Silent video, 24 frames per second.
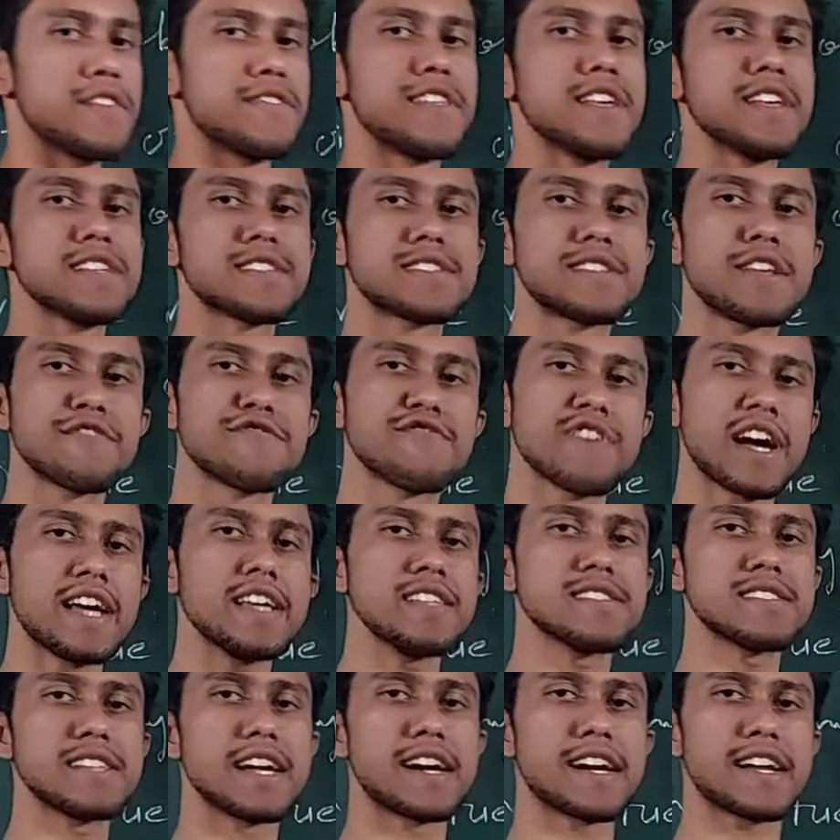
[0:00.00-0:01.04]
This
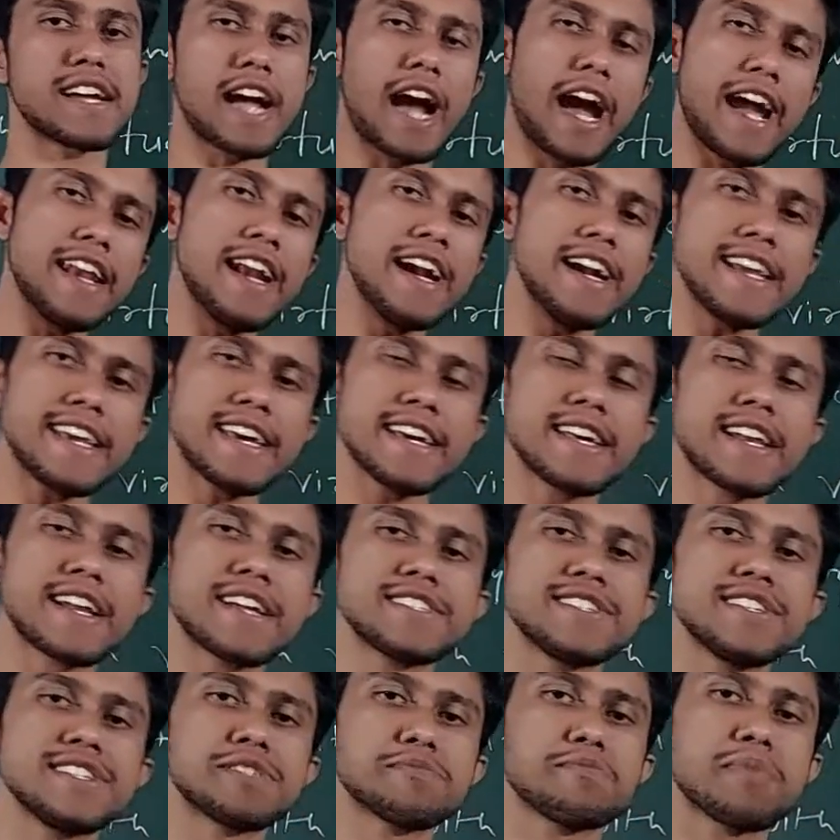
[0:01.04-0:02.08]
defines that kinetic
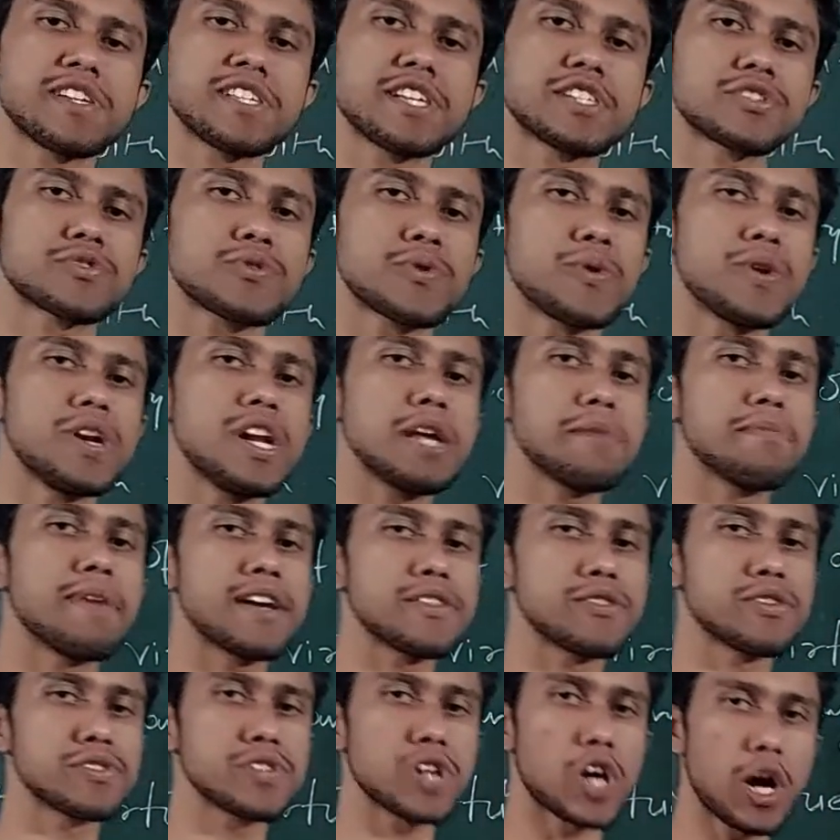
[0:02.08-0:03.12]
energy is possessed only
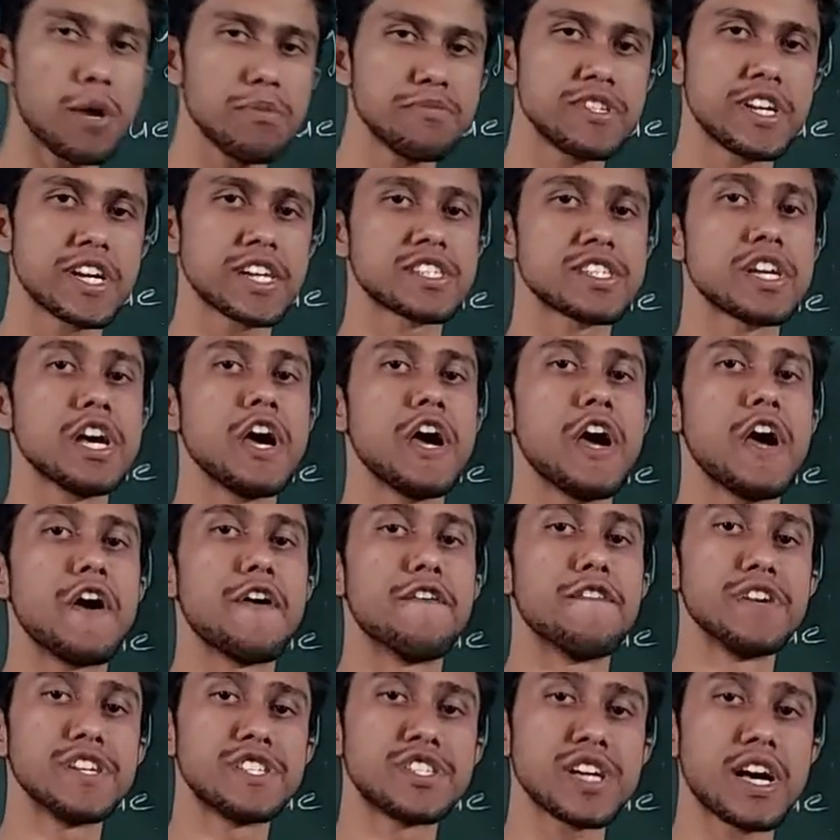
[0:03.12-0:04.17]
by those objects
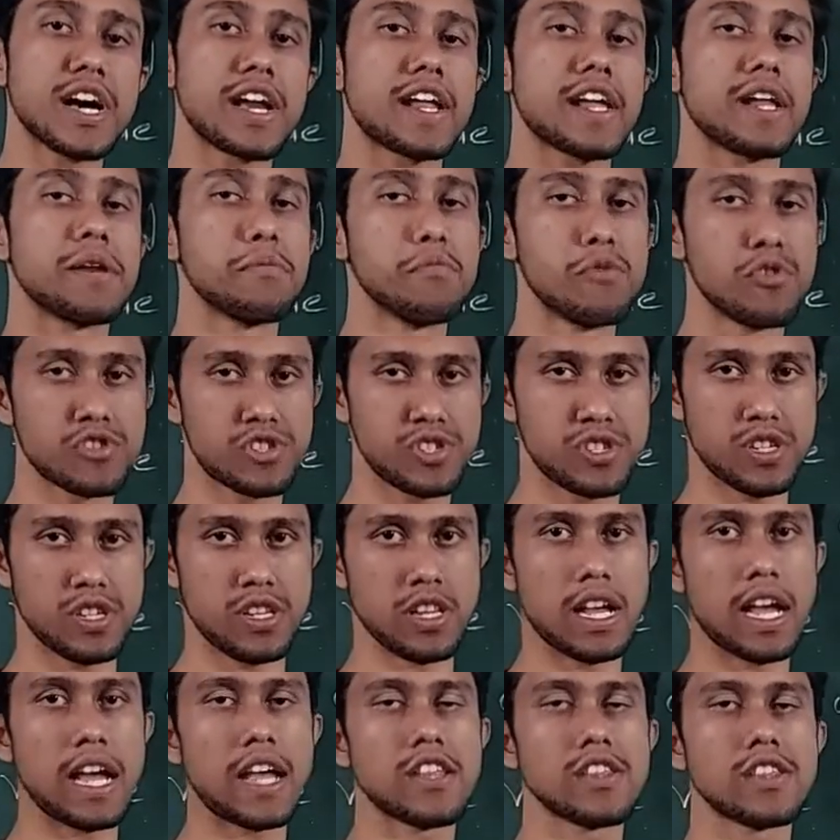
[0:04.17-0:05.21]
which are in
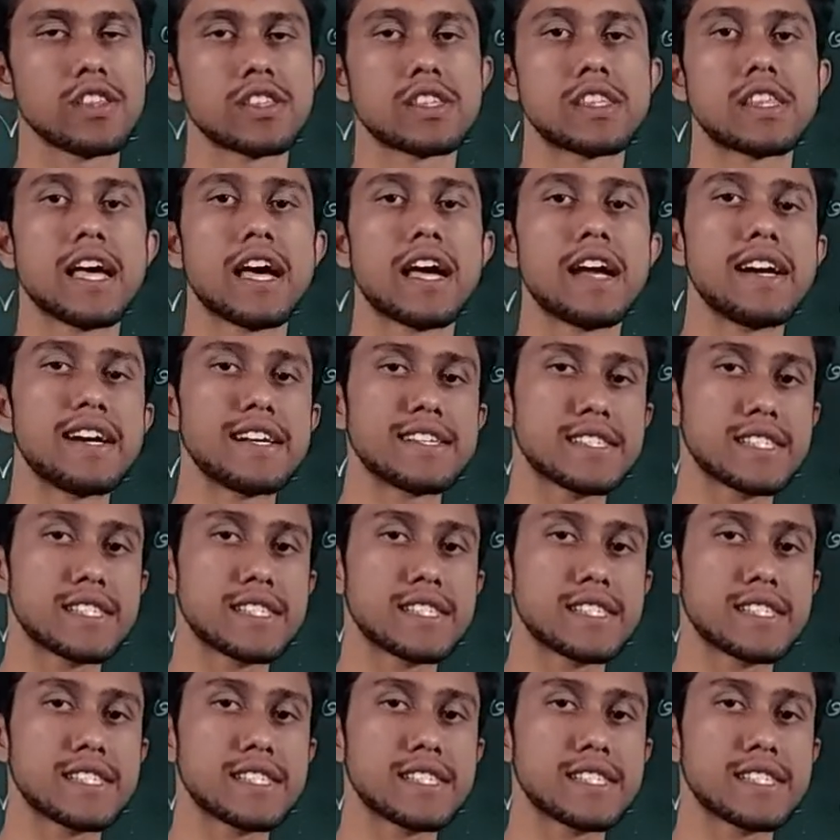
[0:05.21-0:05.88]
motion, and it